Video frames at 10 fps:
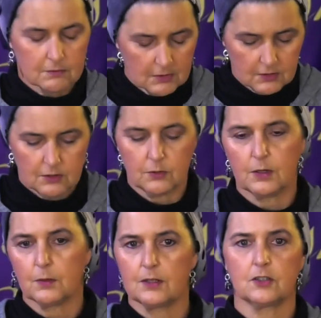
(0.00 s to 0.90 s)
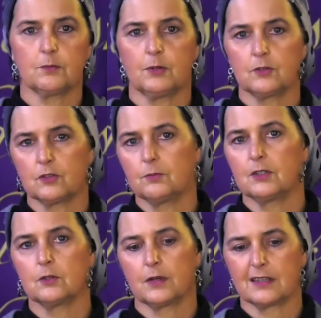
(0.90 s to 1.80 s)
It's doing what it's supposed to be
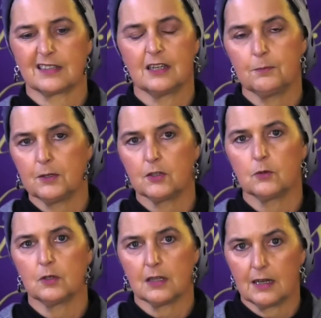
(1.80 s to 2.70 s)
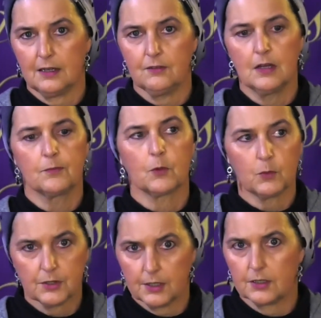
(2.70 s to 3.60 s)
doing. It's keeping you alive
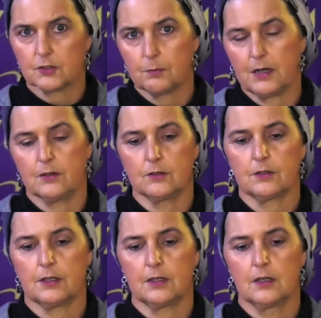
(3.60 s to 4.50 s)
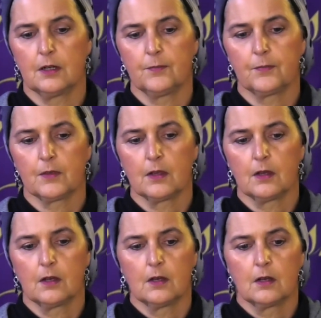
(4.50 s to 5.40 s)
within its boundary.
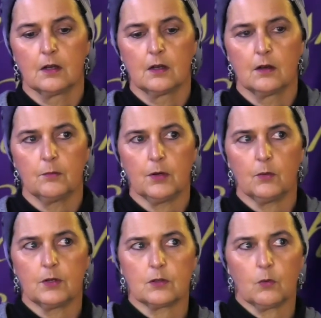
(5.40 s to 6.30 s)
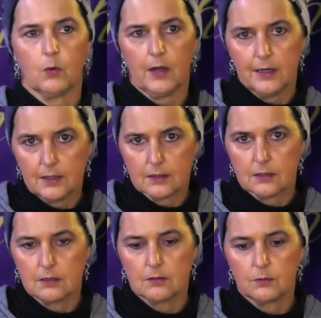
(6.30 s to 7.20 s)
But with the white
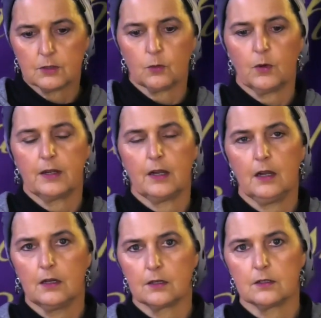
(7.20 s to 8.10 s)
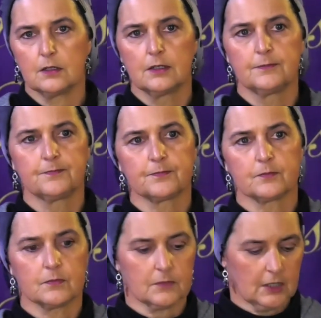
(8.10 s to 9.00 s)
hair,
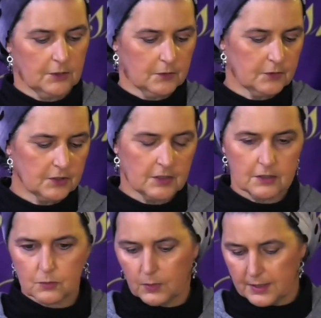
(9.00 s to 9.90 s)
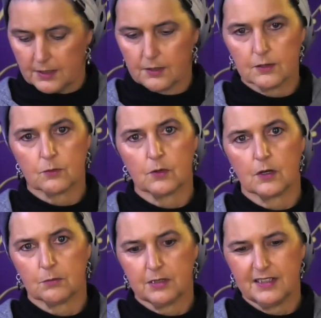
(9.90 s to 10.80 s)
you know, if you see this white hair in the
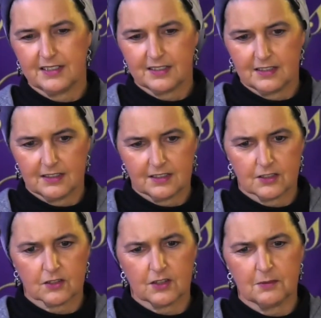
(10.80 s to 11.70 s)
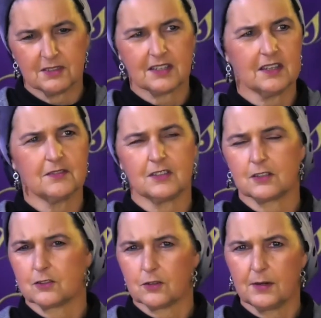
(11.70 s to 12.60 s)
wrong place and it's described as kind of a
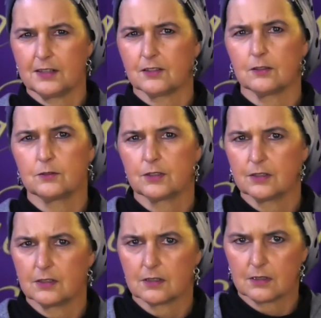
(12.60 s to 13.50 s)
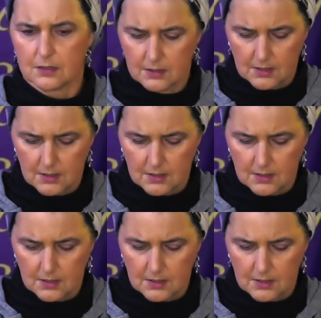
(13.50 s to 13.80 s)
translucent